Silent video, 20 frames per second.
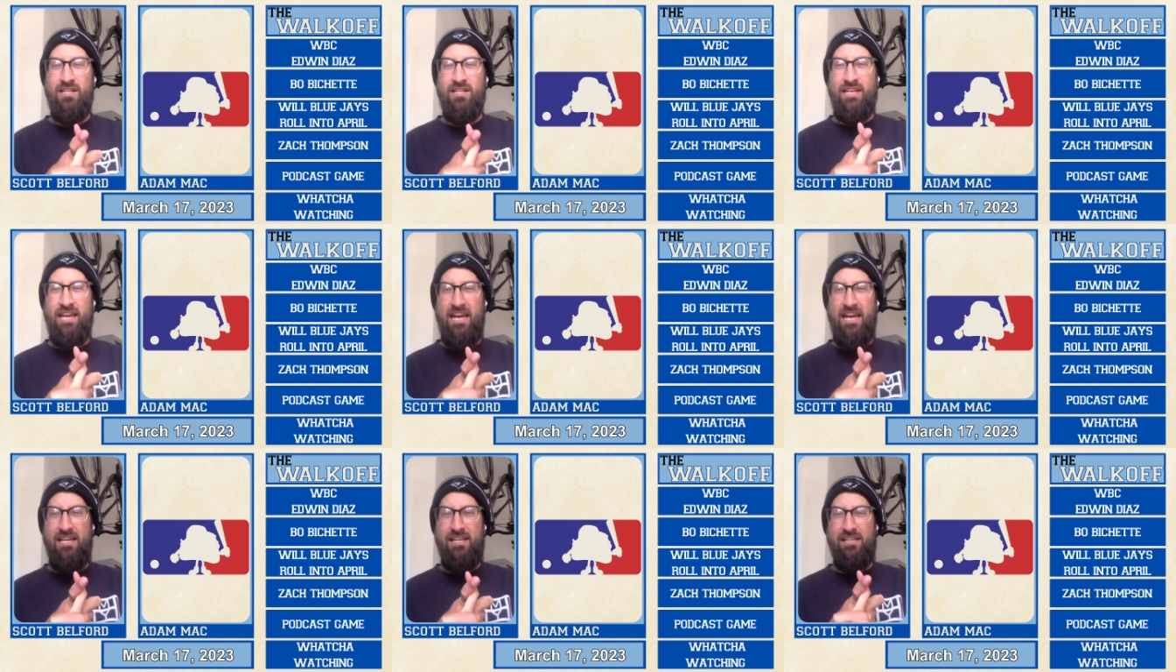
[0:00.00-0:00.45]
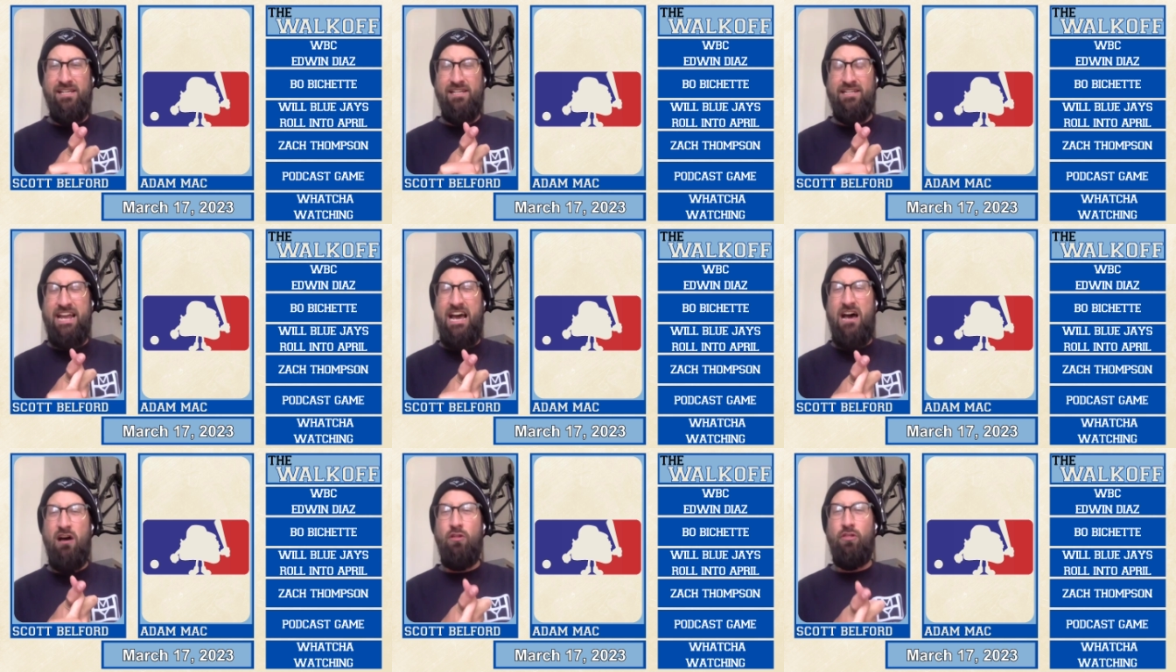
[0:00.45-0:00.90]
Okay,
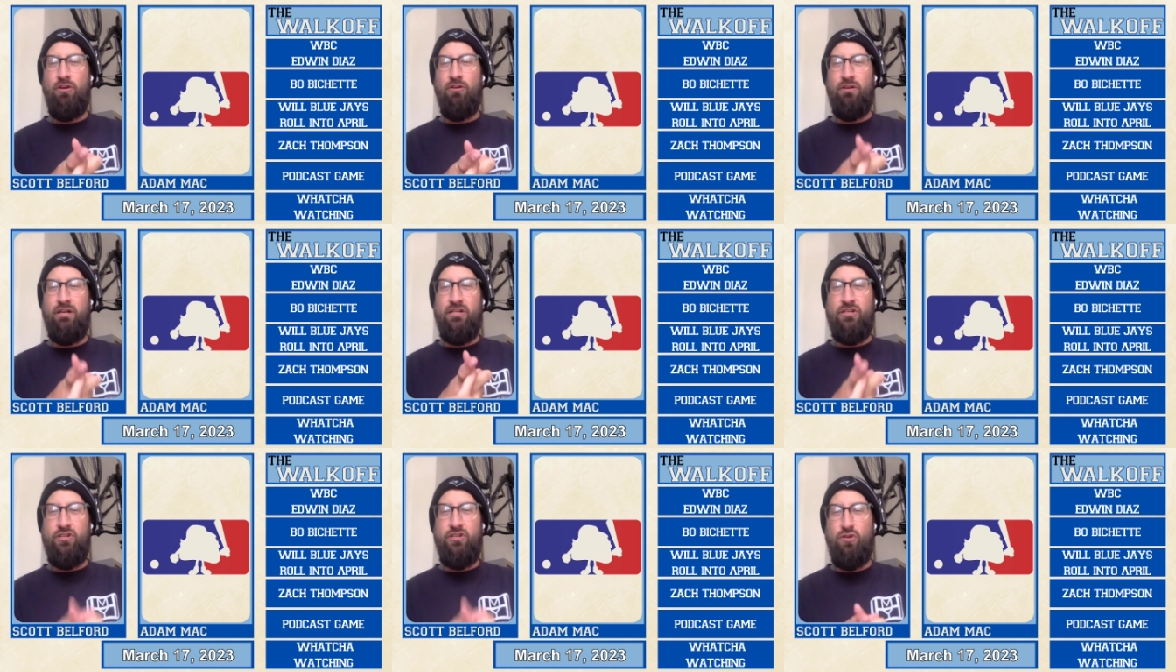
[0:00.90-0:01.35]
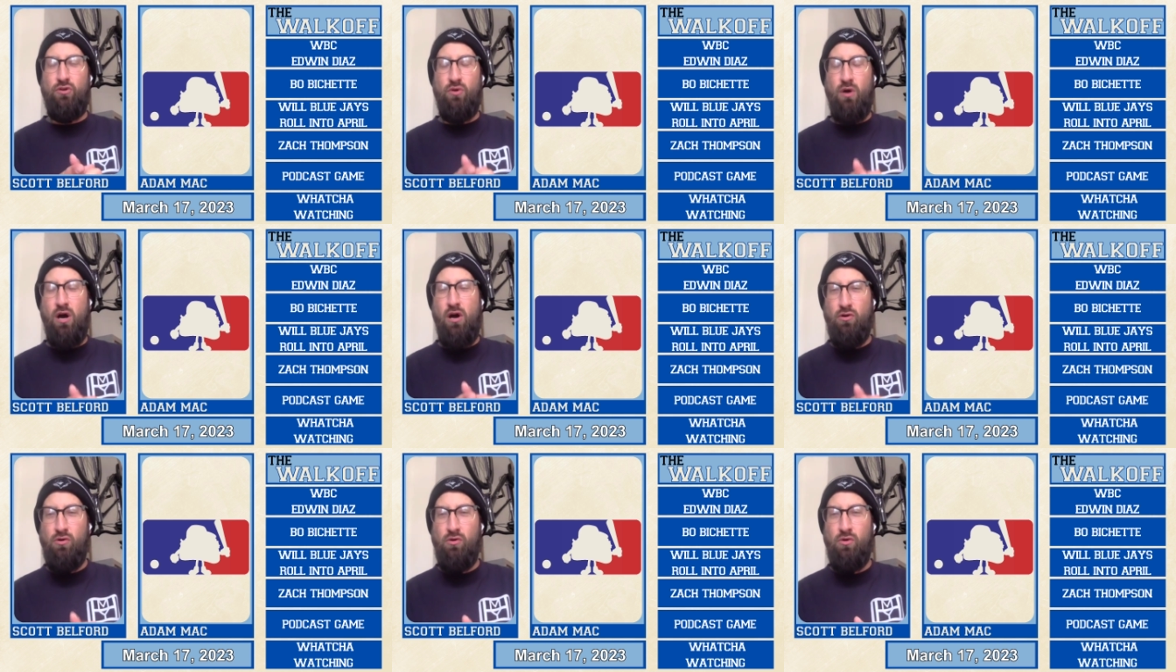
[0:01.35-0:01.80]
now they're a
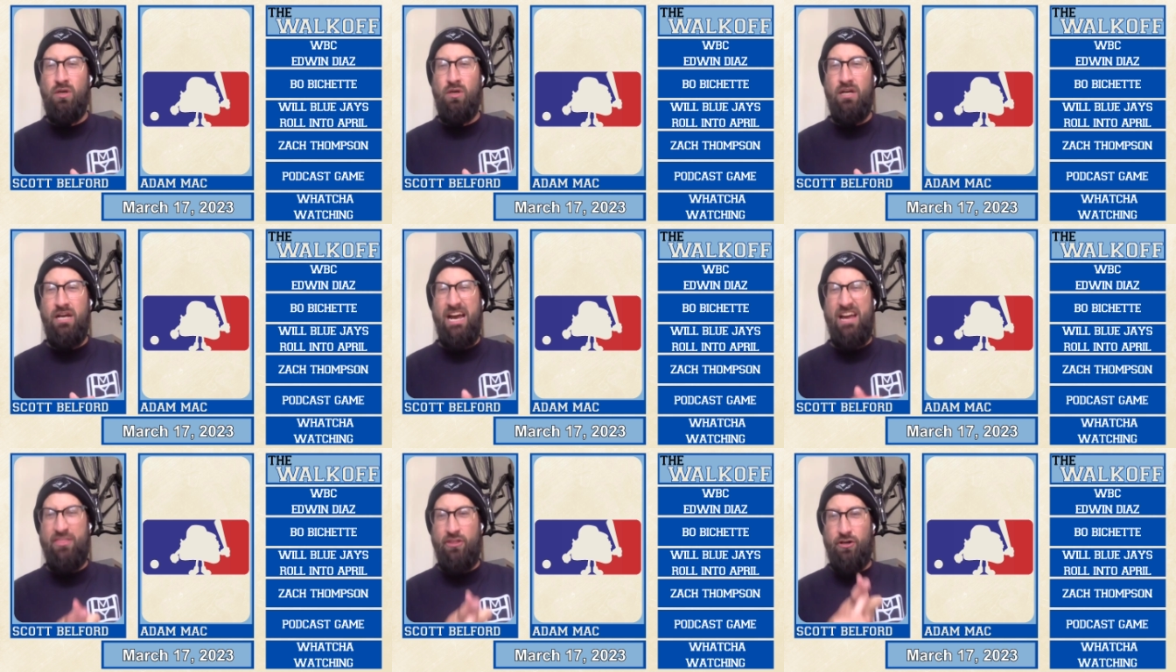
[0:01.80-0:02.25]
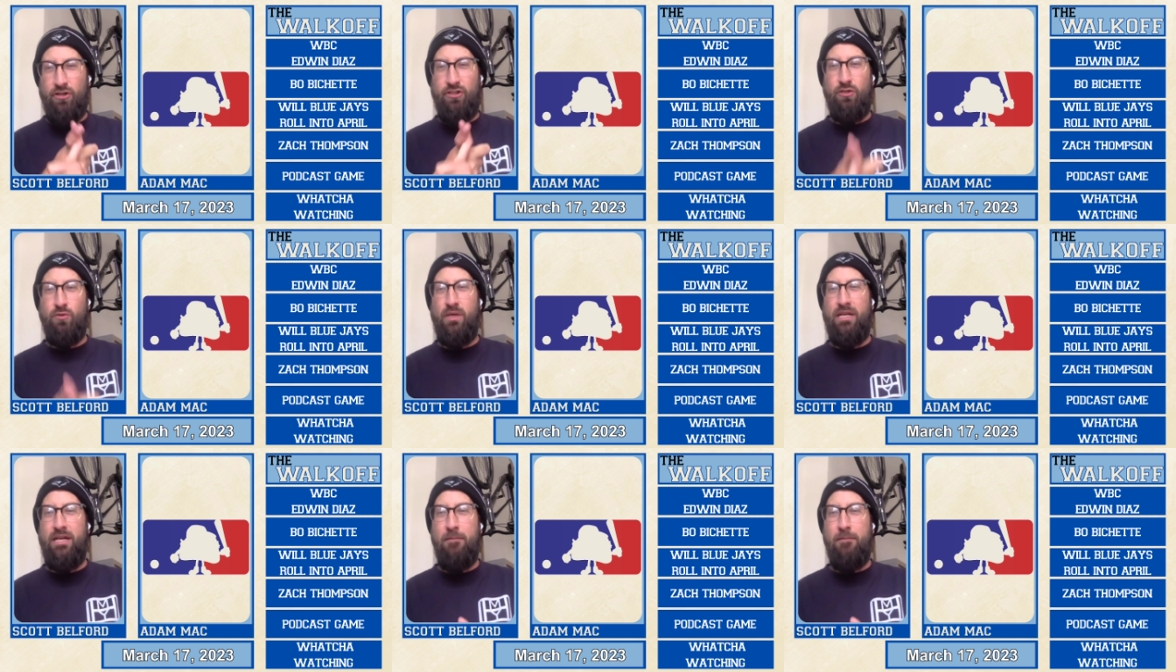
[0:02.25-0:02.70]
duo and they're
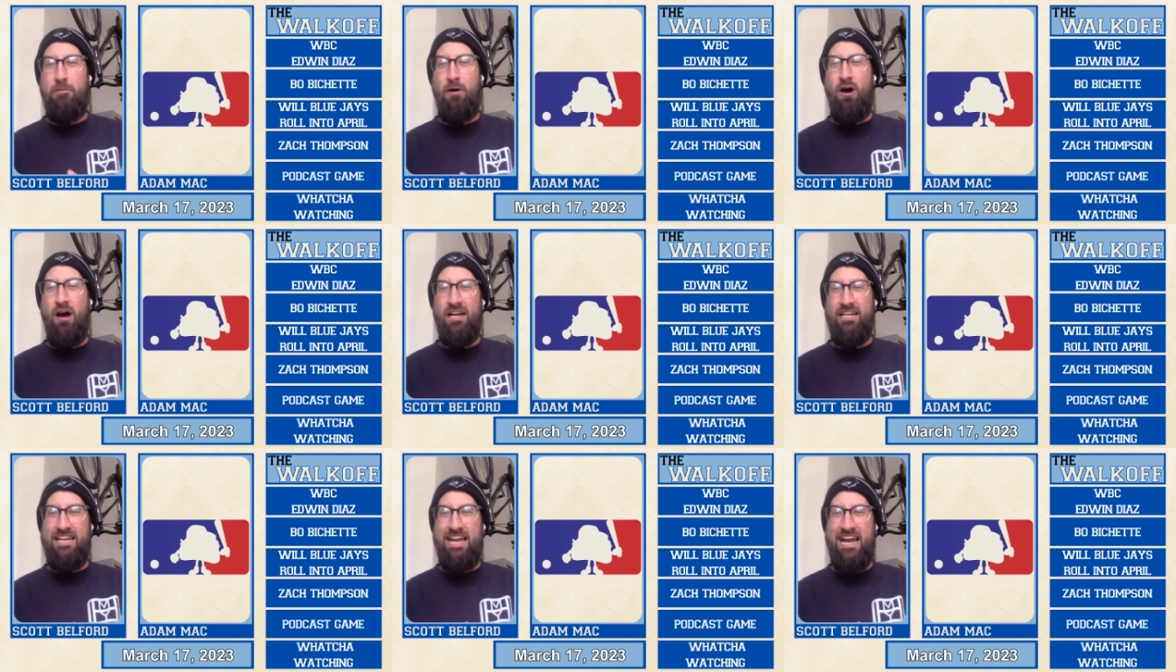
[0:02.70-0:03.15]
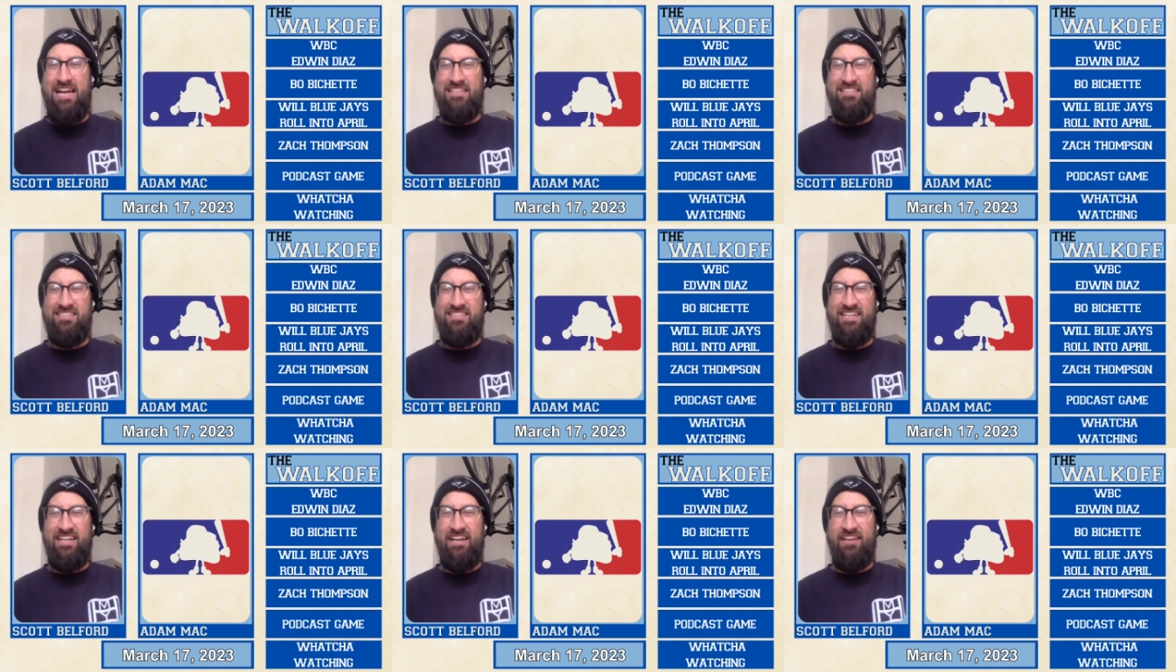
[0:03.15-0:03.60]
doing a
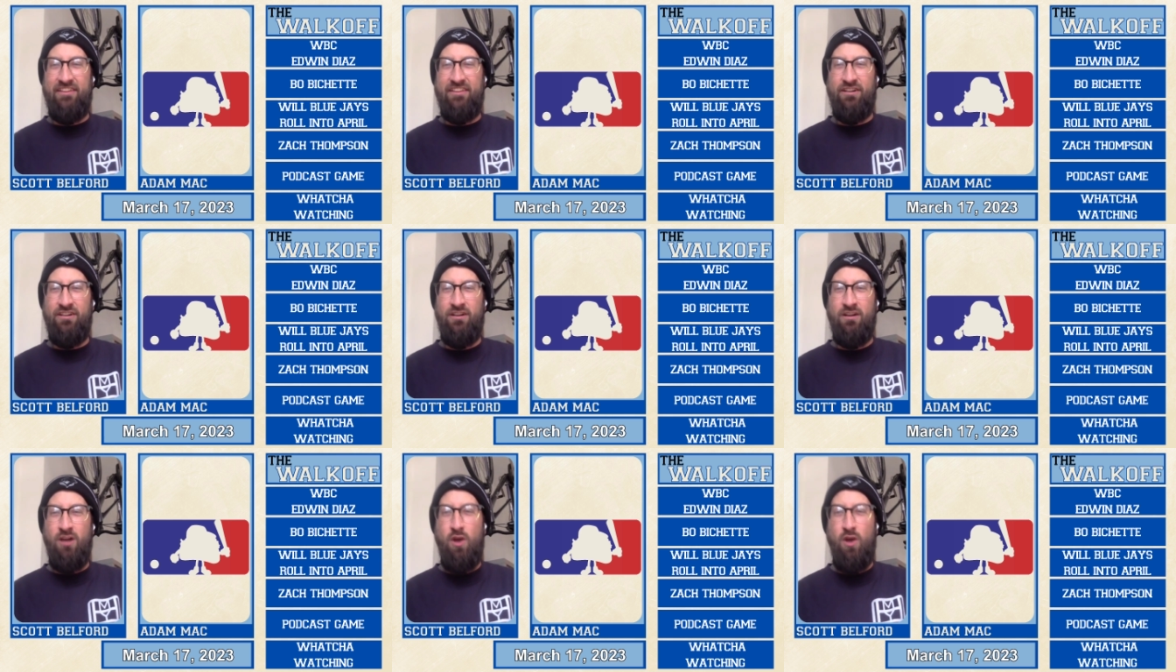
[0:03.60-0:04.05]
podcast together.